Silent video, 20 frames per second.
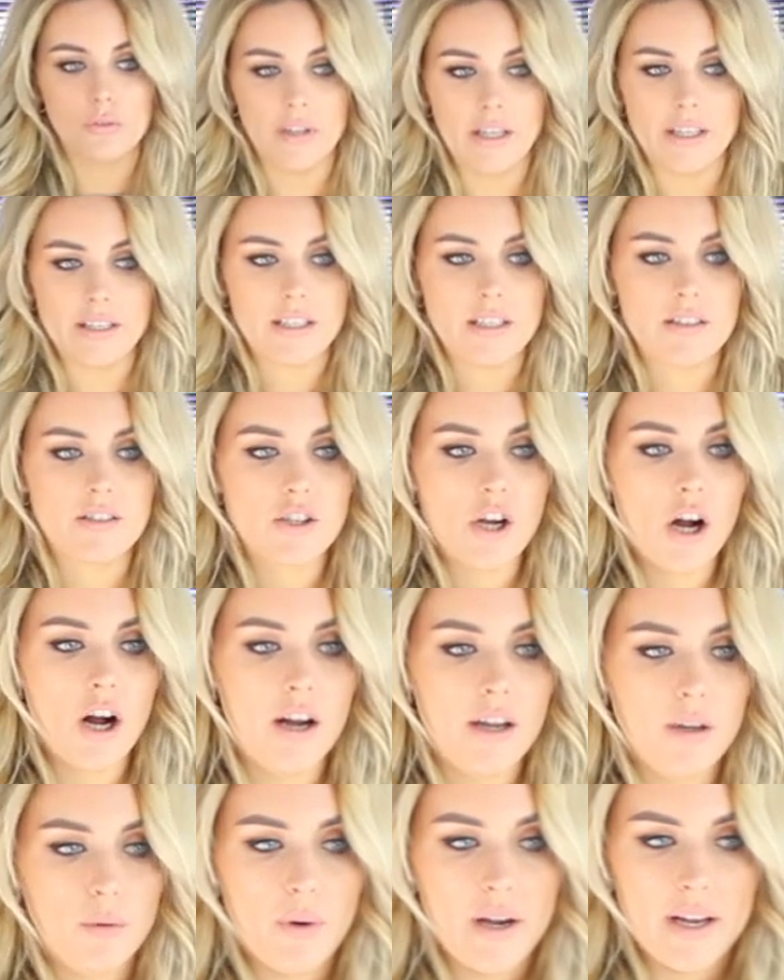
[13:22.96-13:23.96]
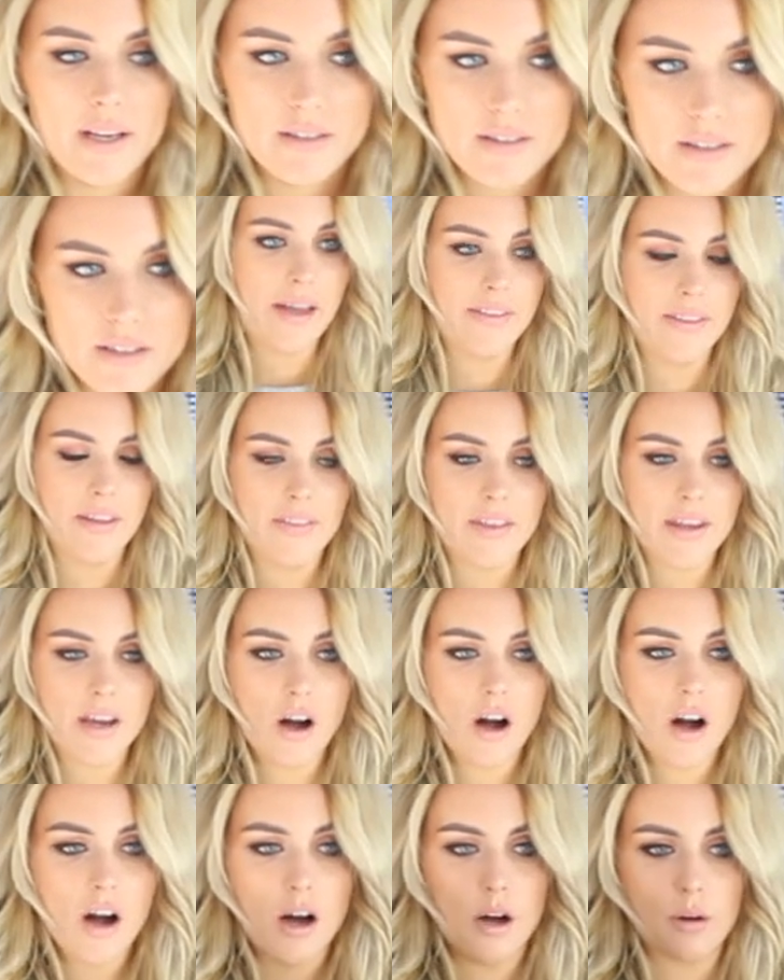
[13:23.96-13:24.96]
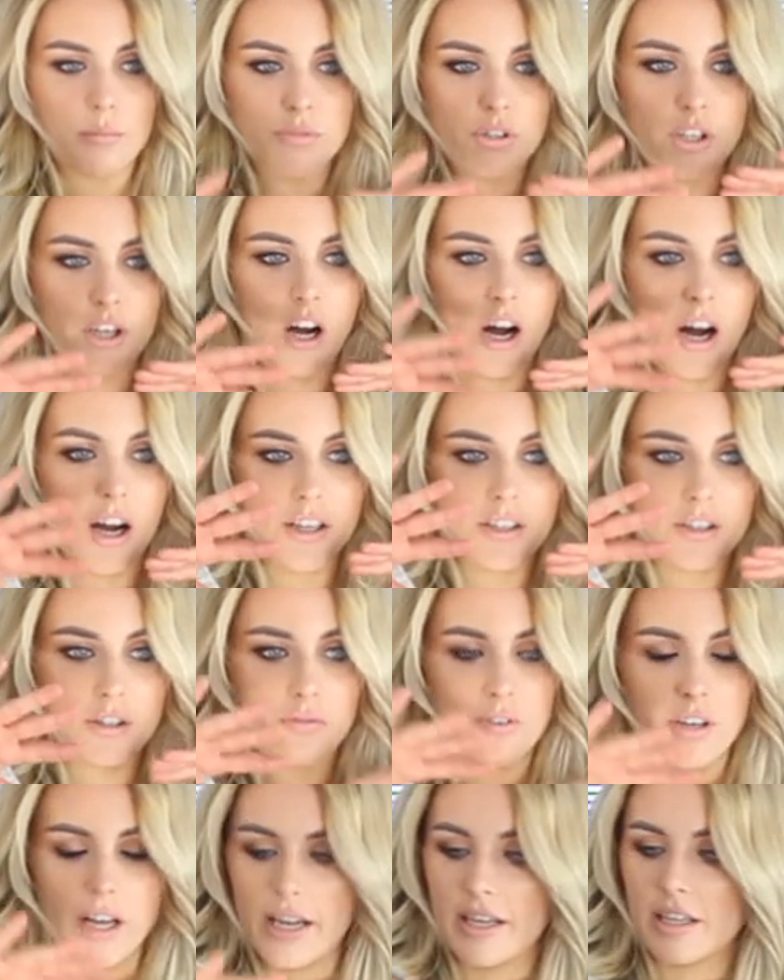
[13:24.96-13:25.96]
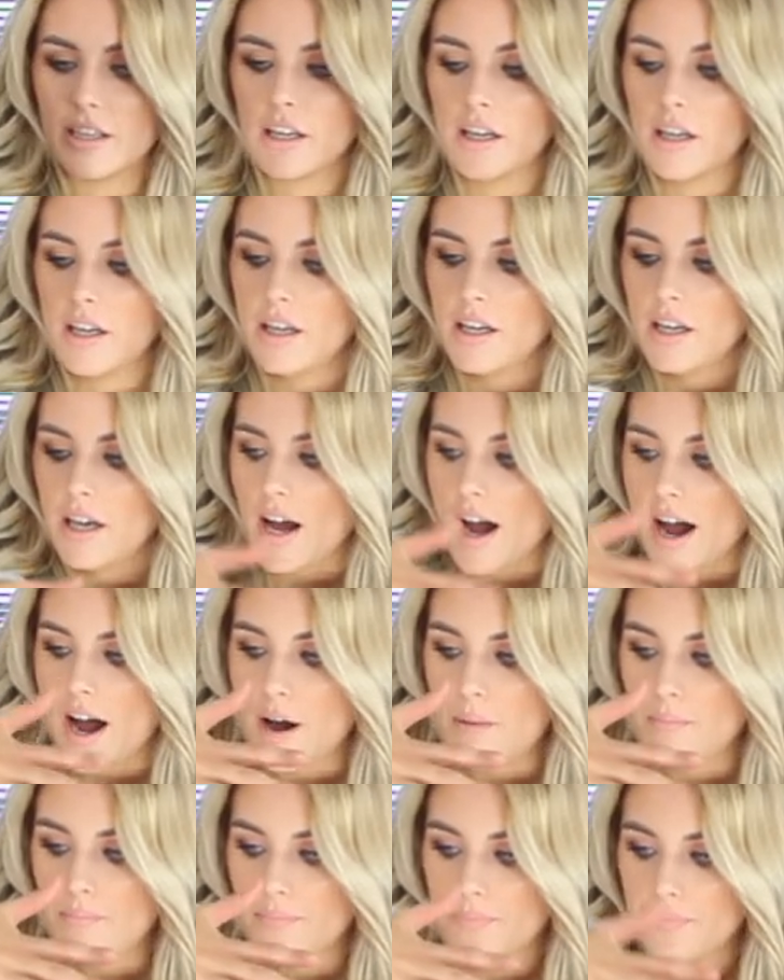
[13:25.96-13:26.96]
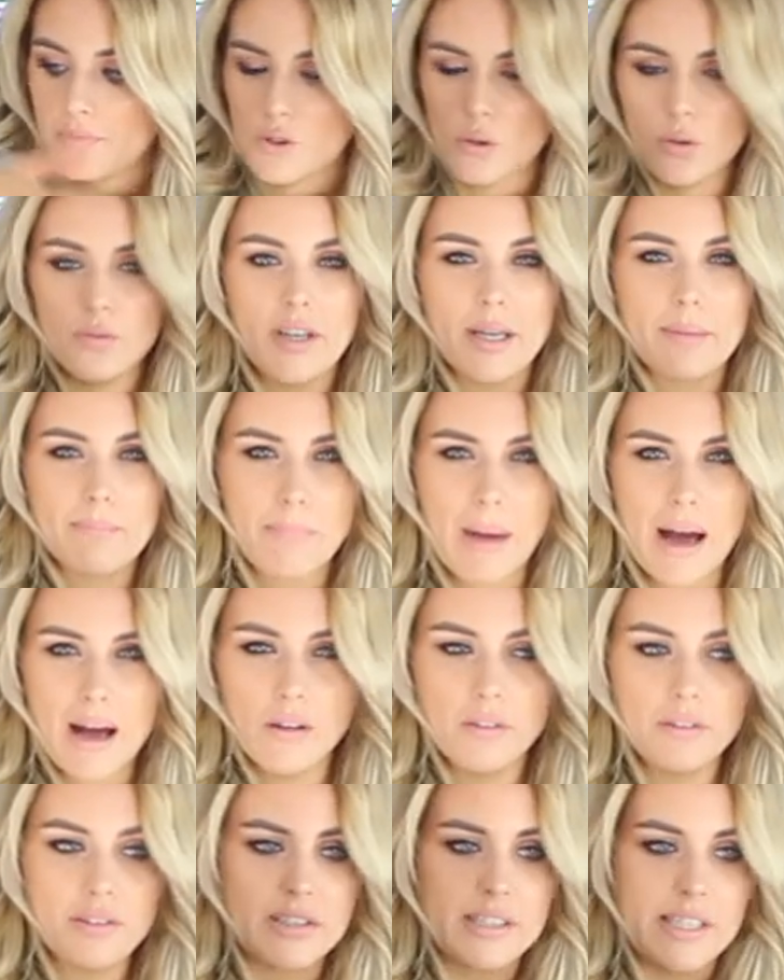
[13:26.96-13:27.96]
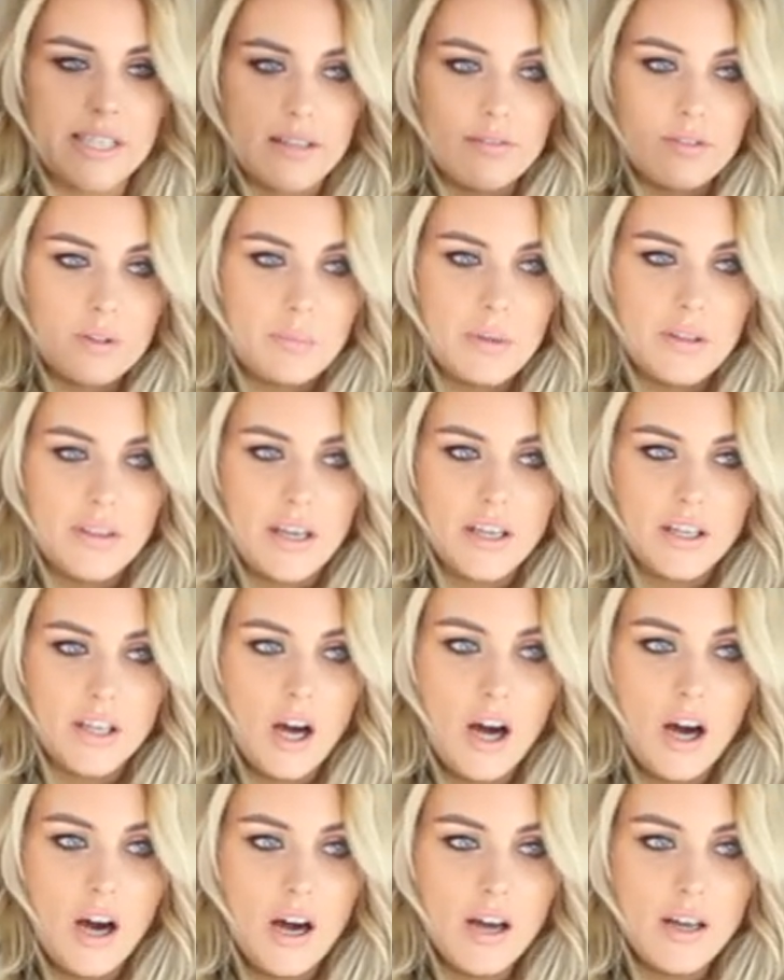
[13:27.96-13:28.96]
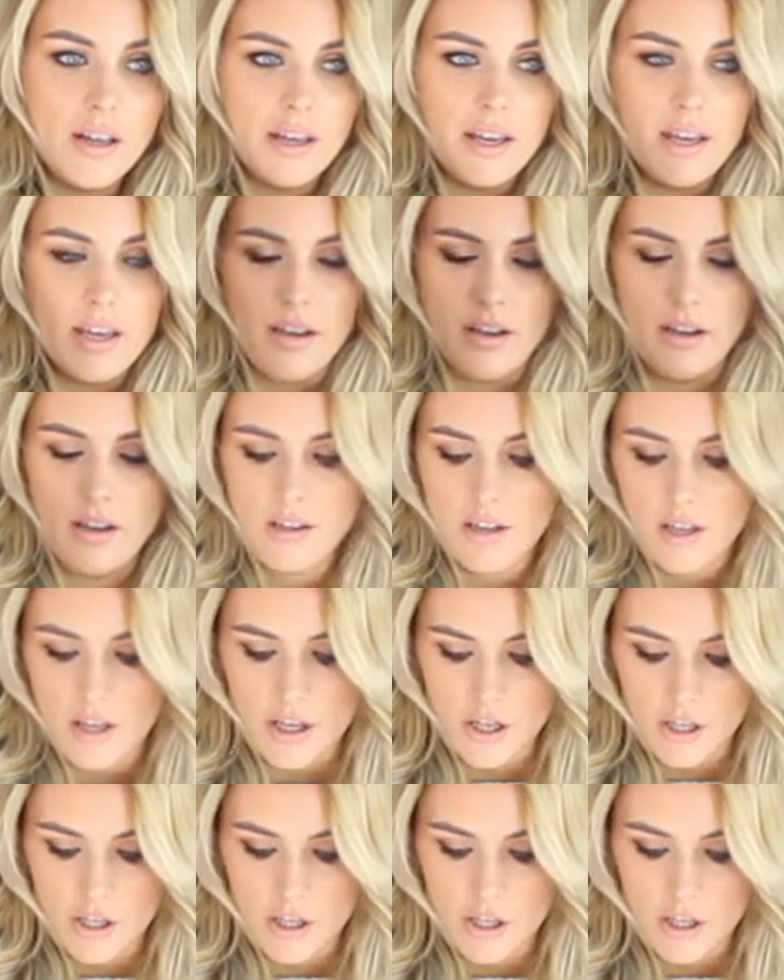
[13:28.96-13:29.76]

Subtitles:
of like this tie waist, and then the arms are kind of like sort of like bow sleeves, but they're cut here.